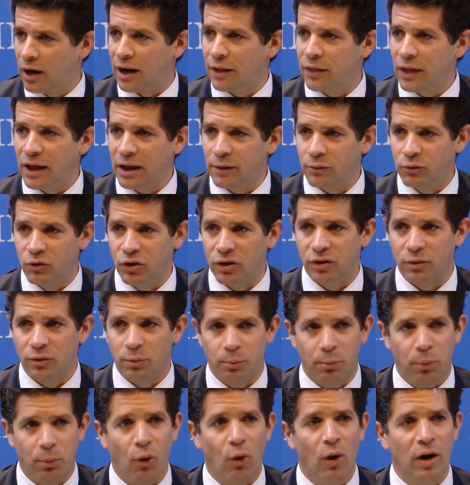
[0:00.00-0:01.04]
I think I'm
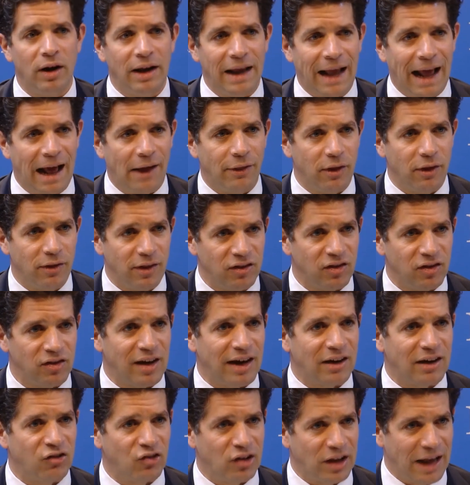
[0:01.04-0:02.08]
just pointing out that this is
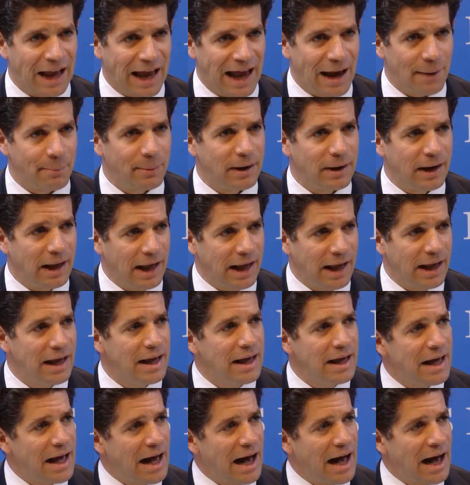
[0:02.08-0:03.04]
actually happening.